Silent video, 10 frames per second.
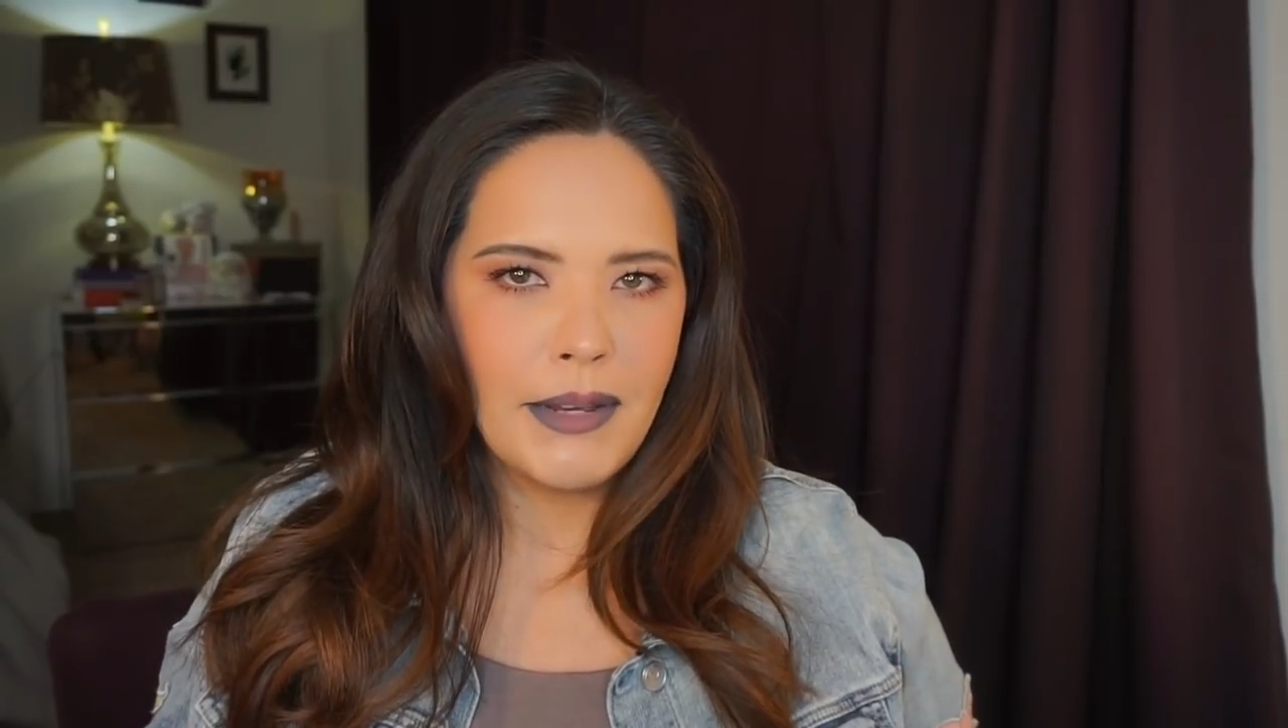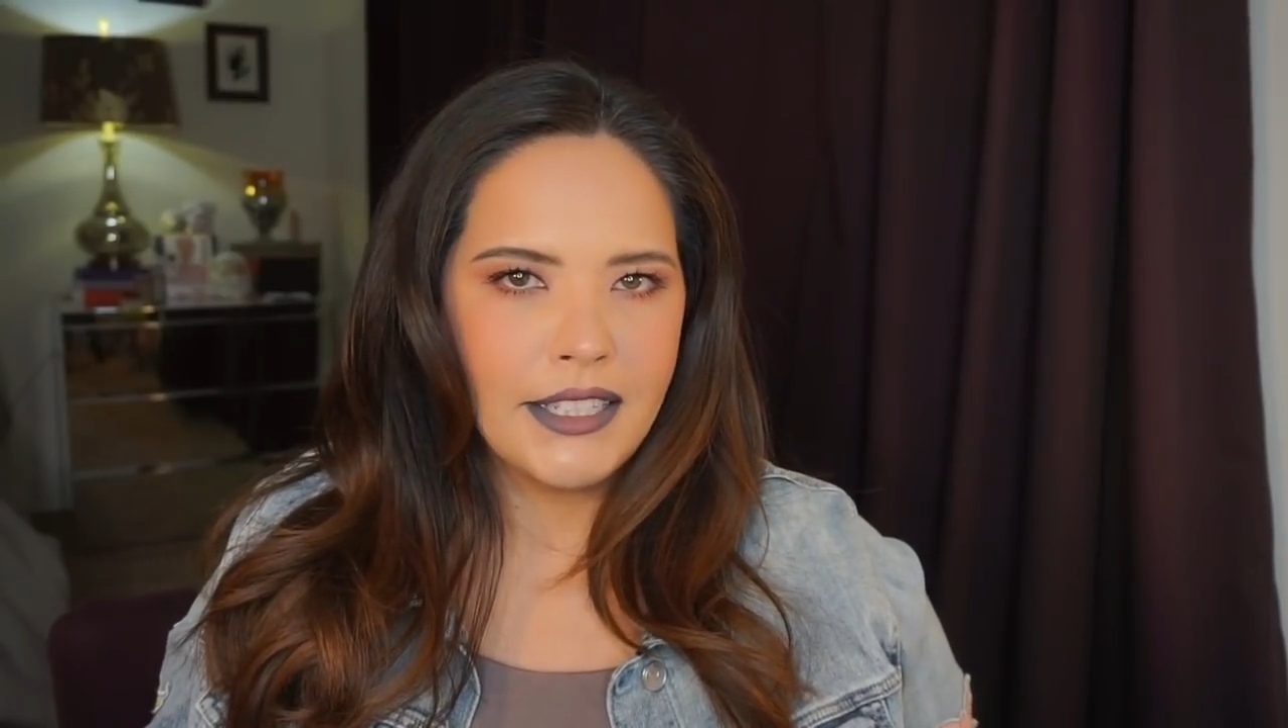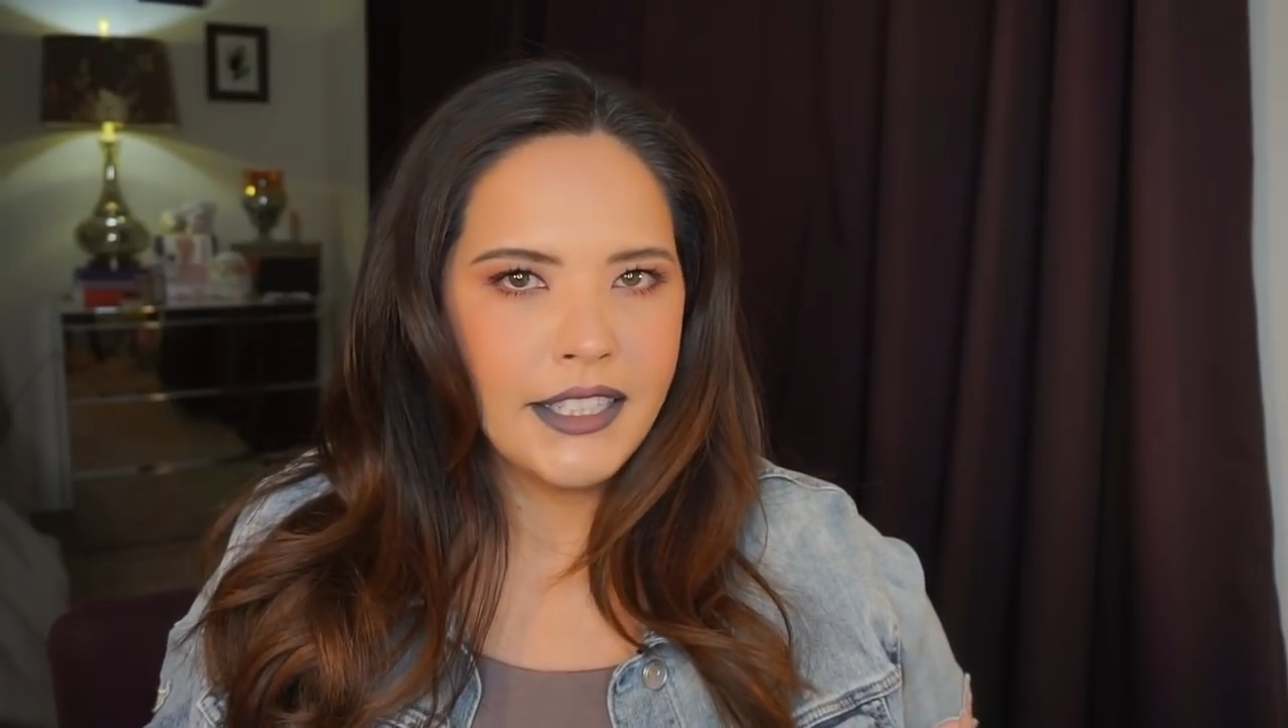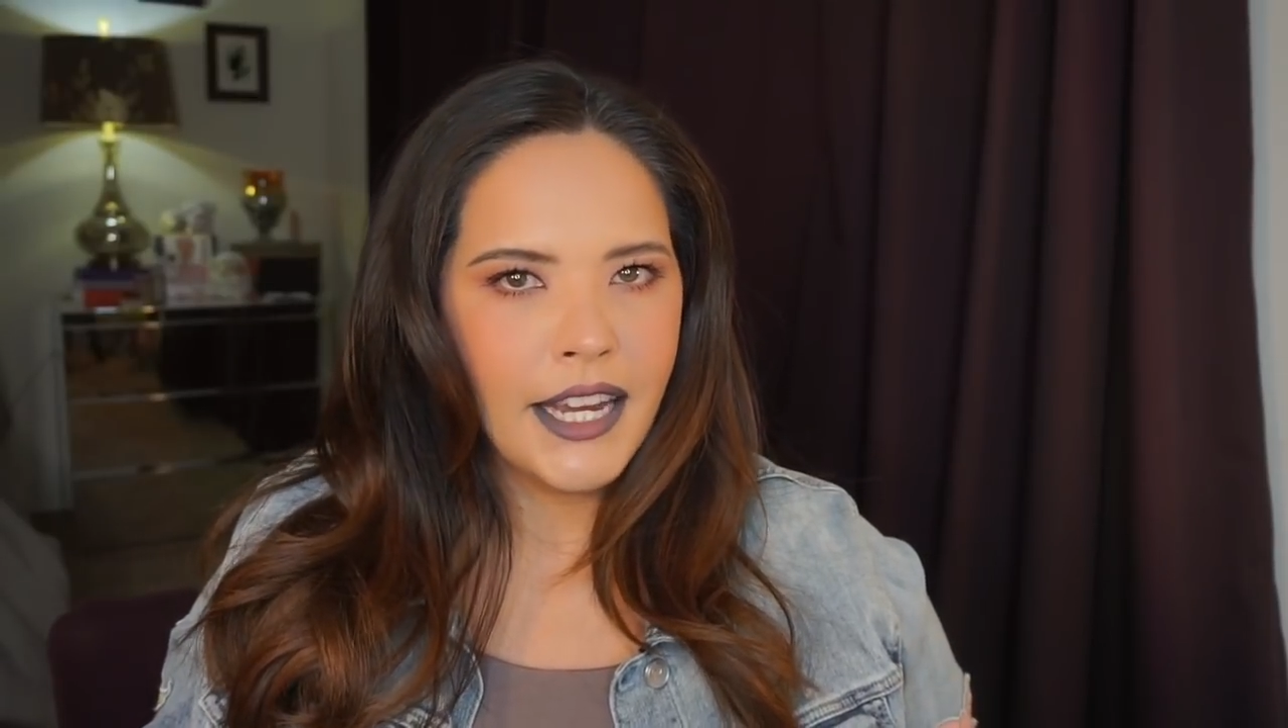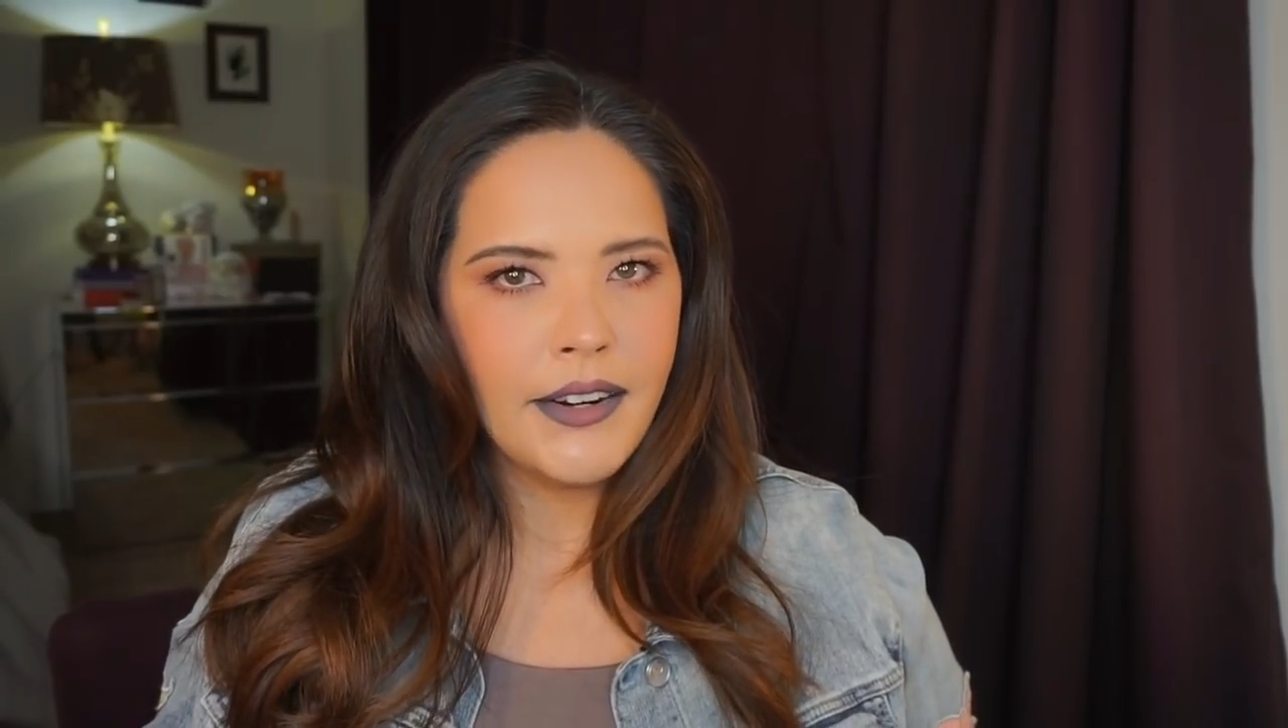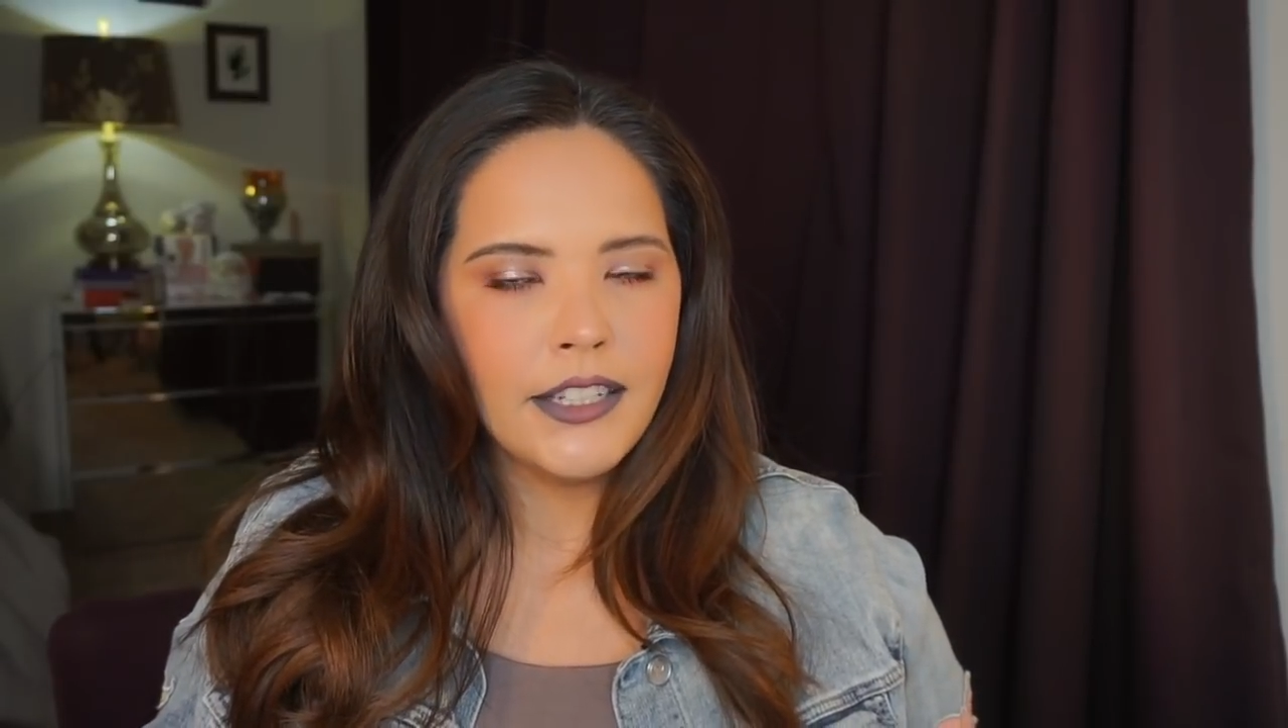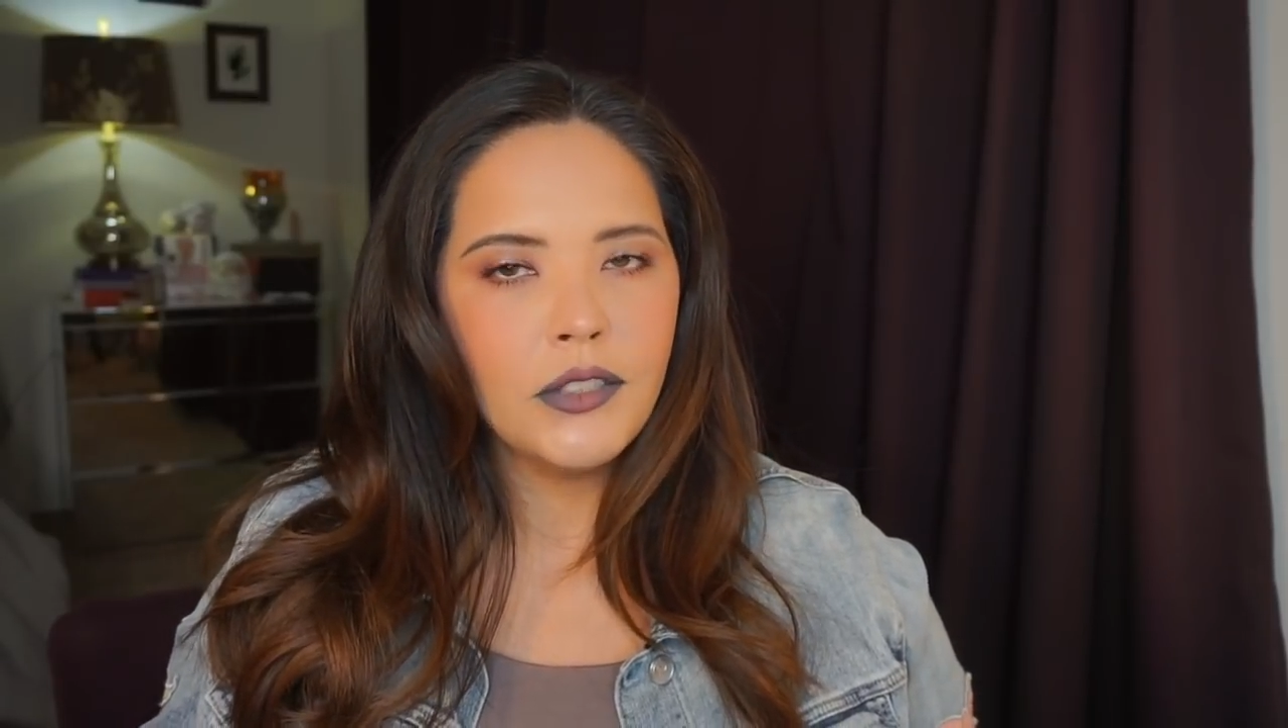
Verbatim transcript: mascara,